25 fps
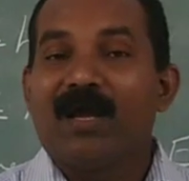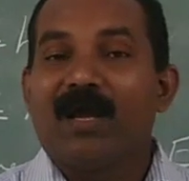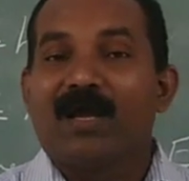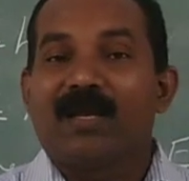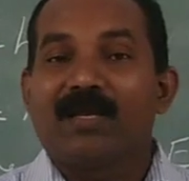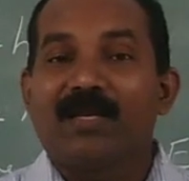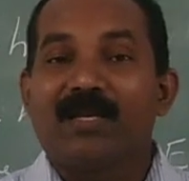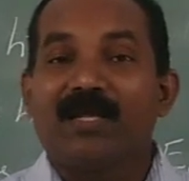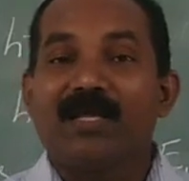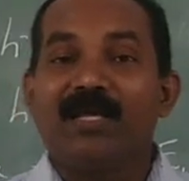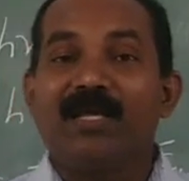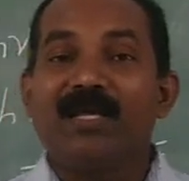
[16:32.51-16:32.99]

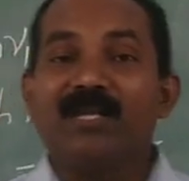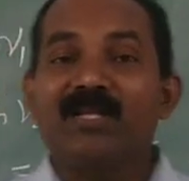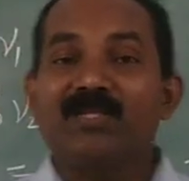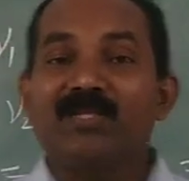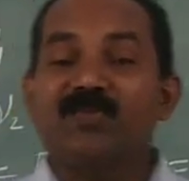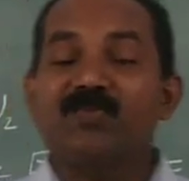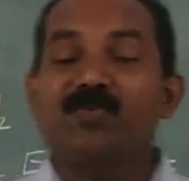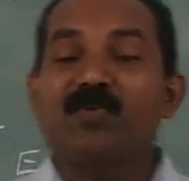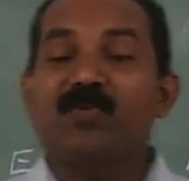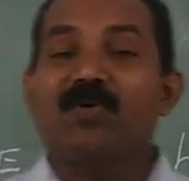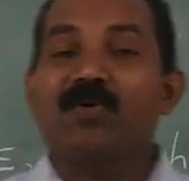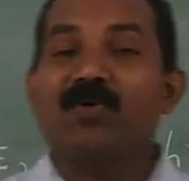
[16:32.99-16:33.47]
Niels
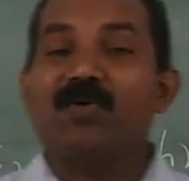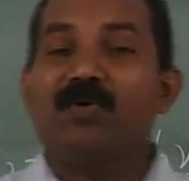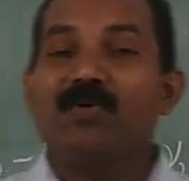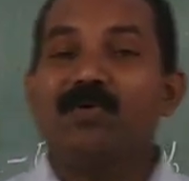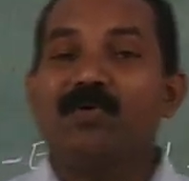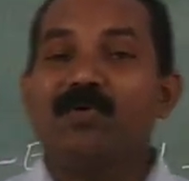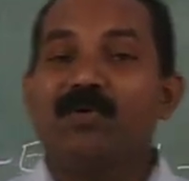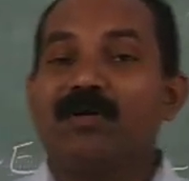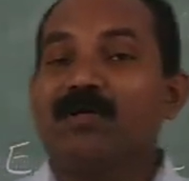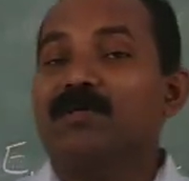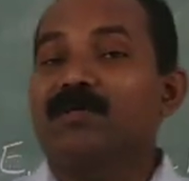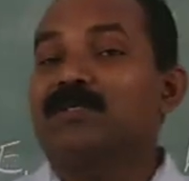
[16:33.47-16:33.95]

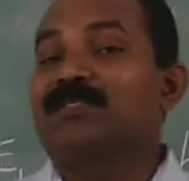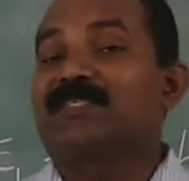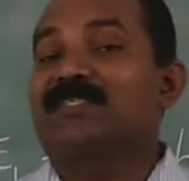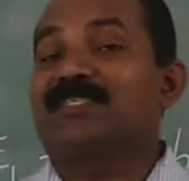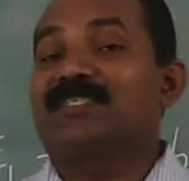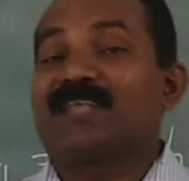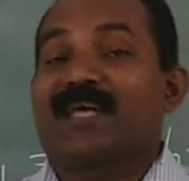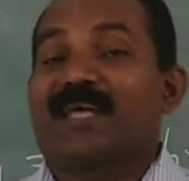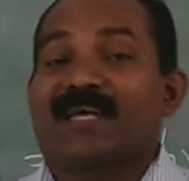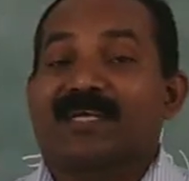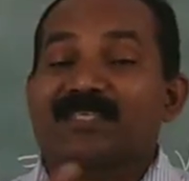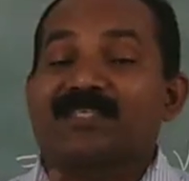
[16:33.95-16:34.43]
Bohr
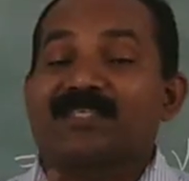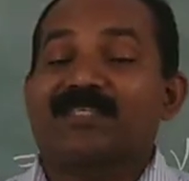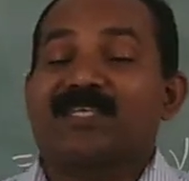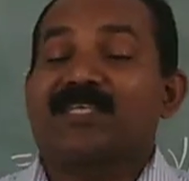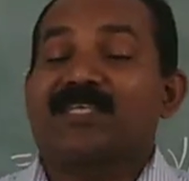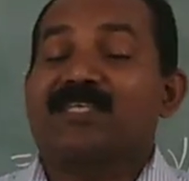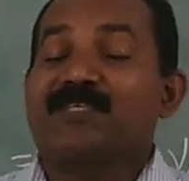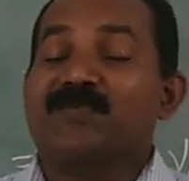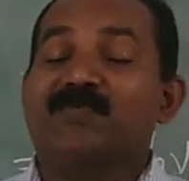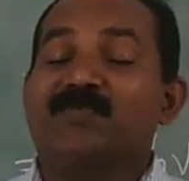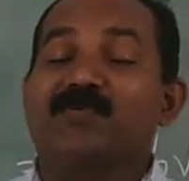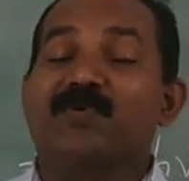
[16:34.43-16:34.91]

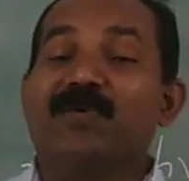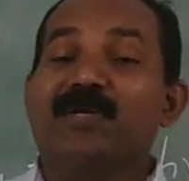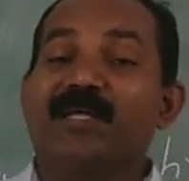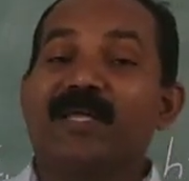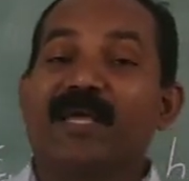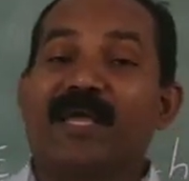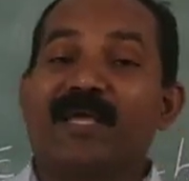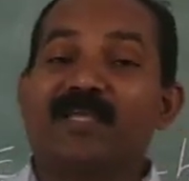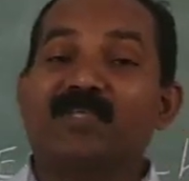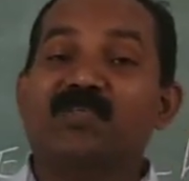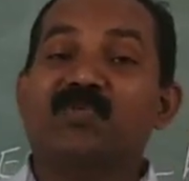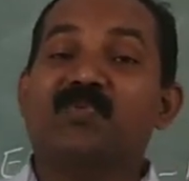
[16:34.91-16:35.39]
successfully
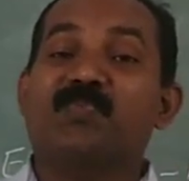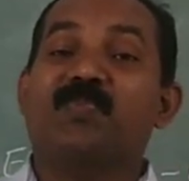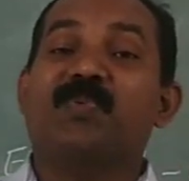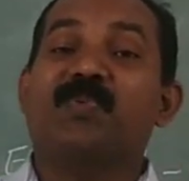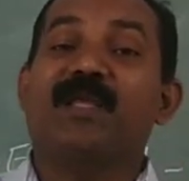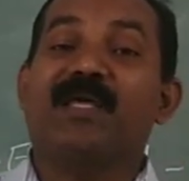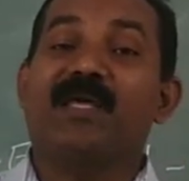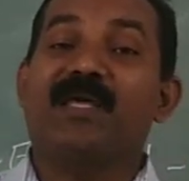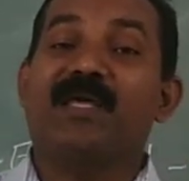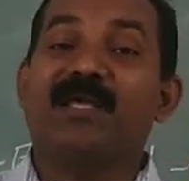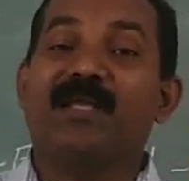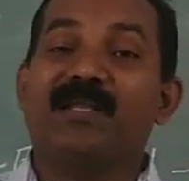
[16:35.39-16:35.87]

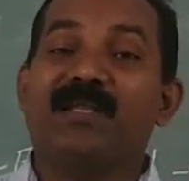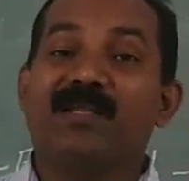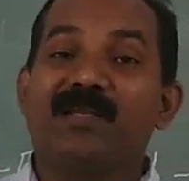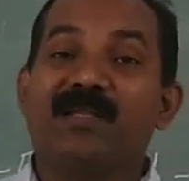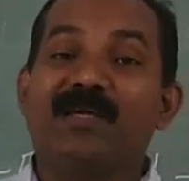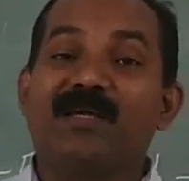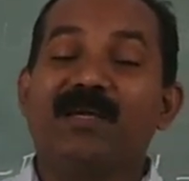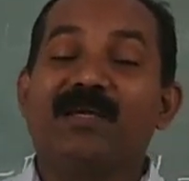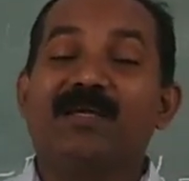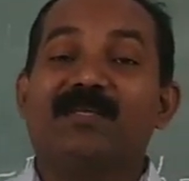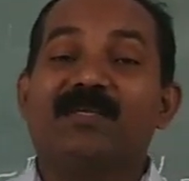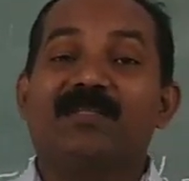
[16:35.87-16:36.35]

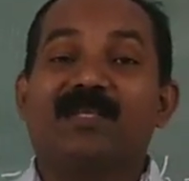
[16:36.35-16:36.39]
explained